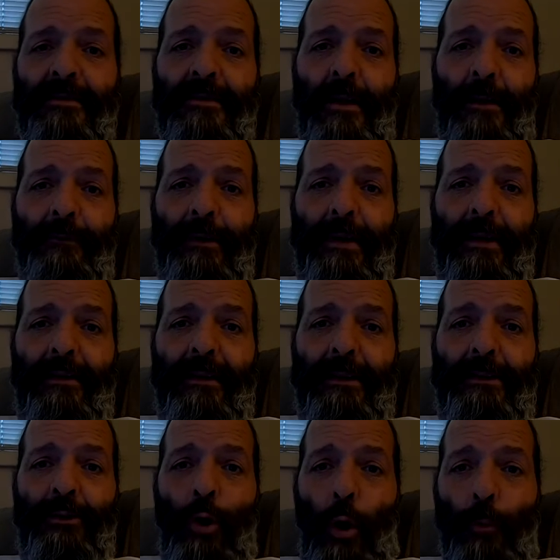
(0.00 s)
stuff in,
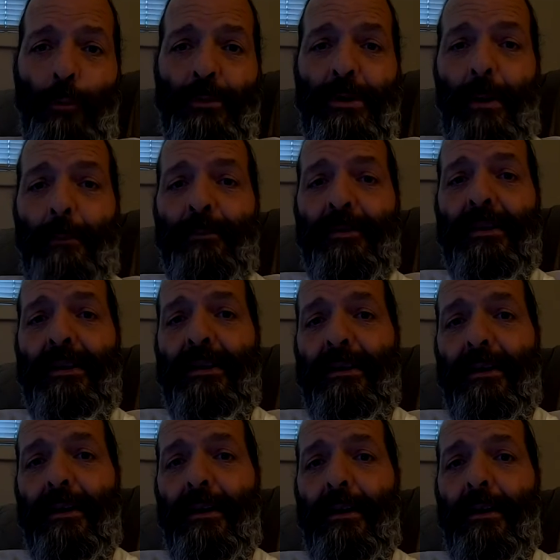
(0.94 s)
then you open up
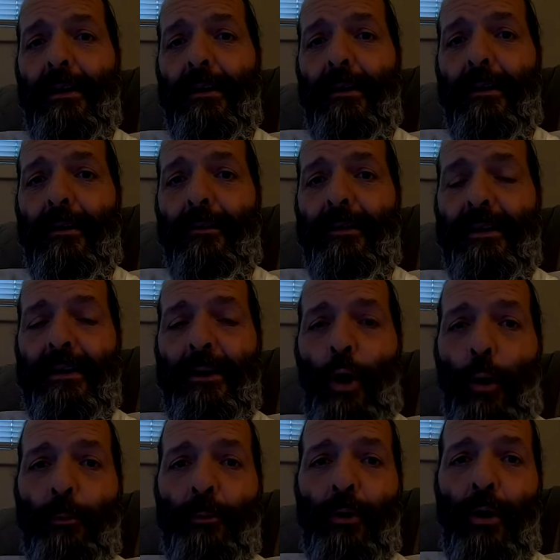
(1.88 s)
the
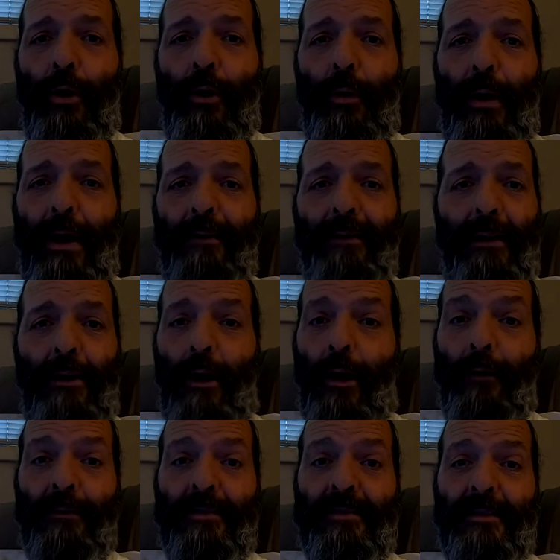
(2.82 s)
GoPro and then
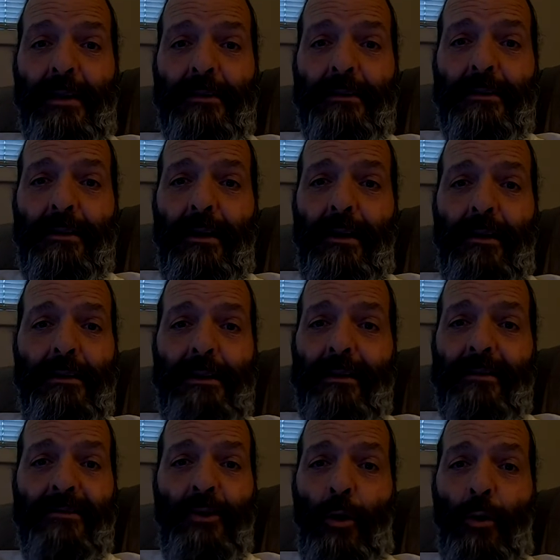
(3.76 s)
all of a sudden
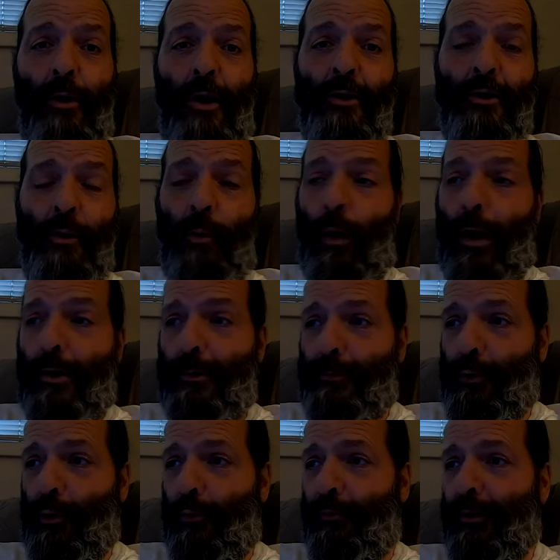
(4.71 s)
it's no longer
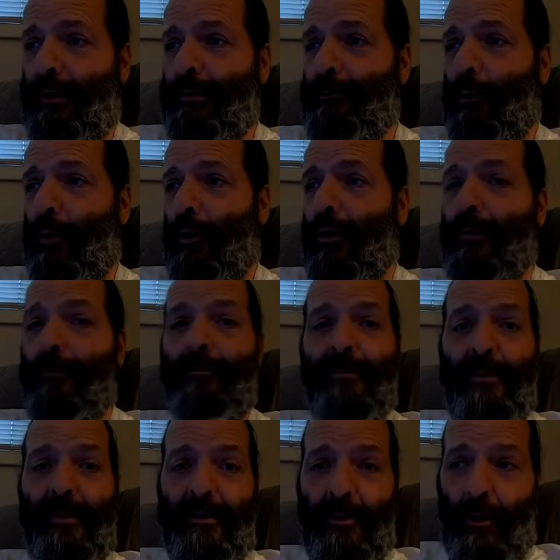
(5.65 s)
waterproof anymore.
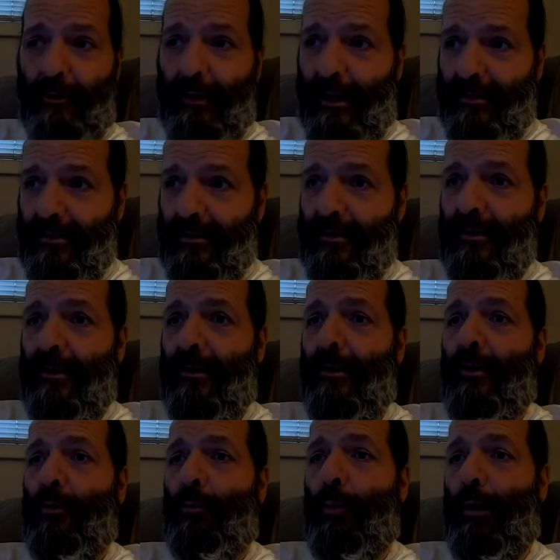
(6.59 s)
So that's
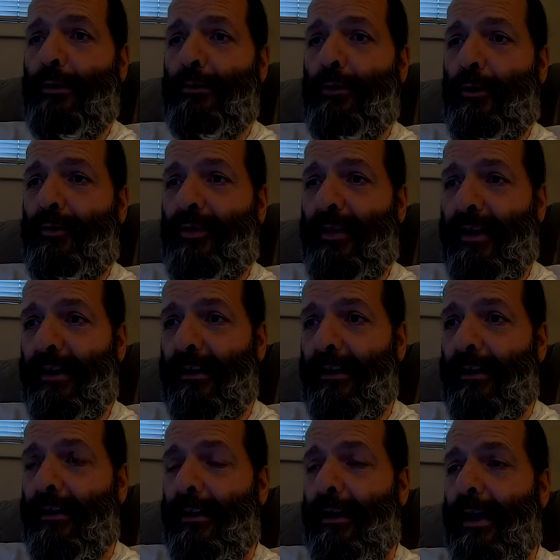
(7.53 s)
one good thing.
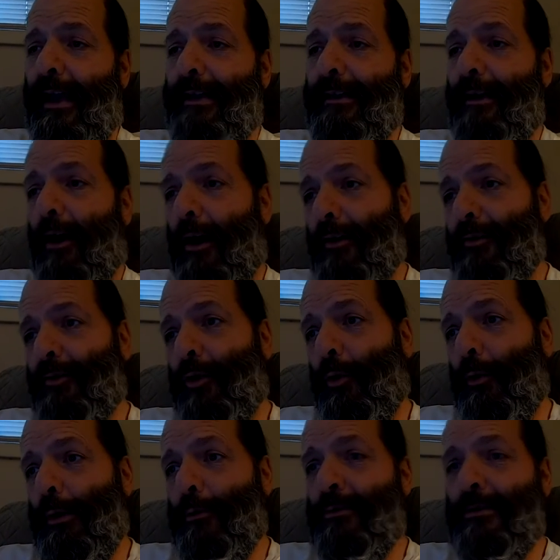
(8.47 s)
And
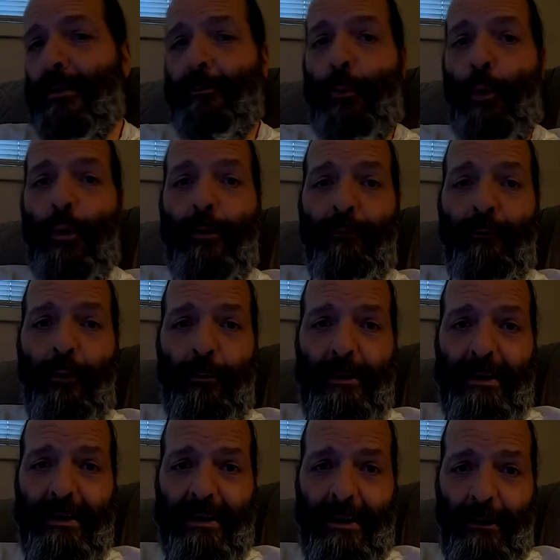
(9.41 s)
also it was important for
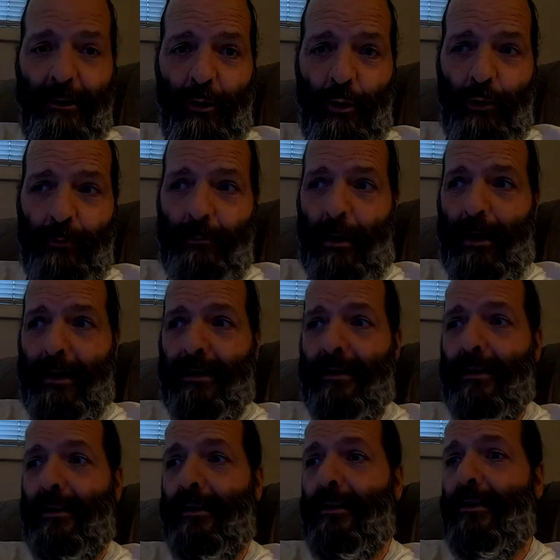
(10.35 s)
me to get a good
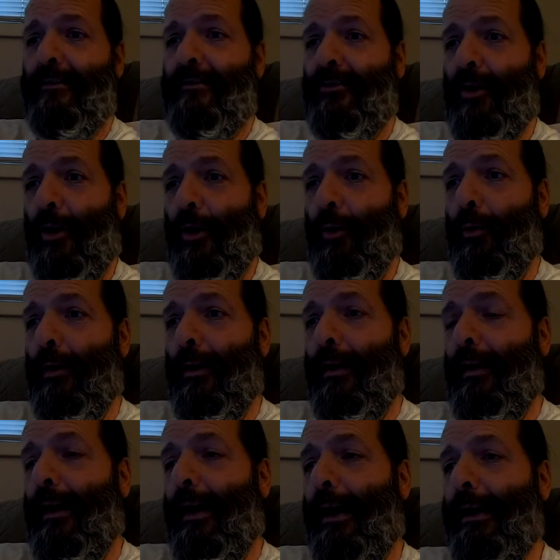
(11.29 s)
mic. So
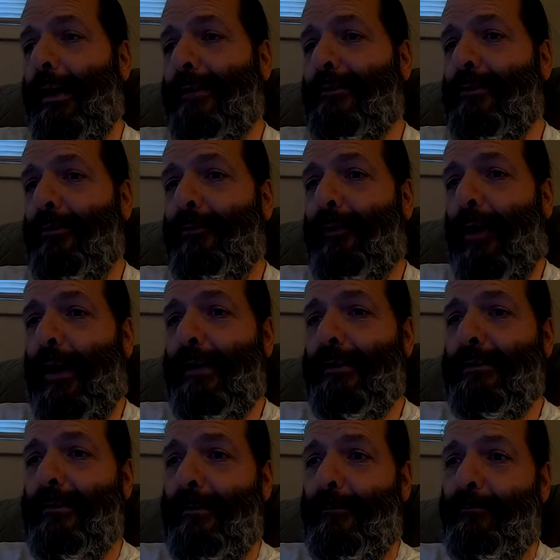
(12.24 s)
I had to
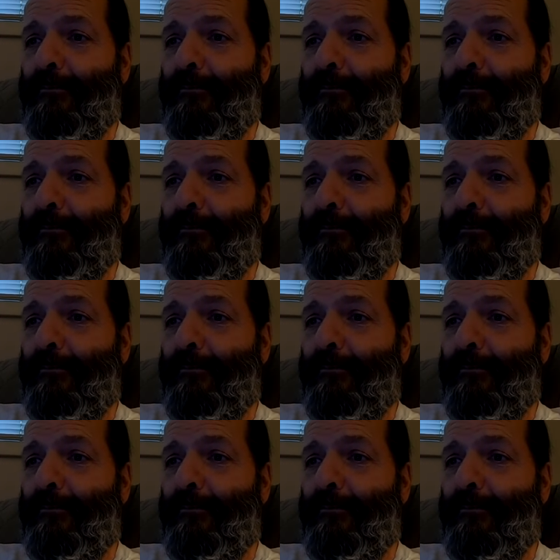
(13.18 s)
find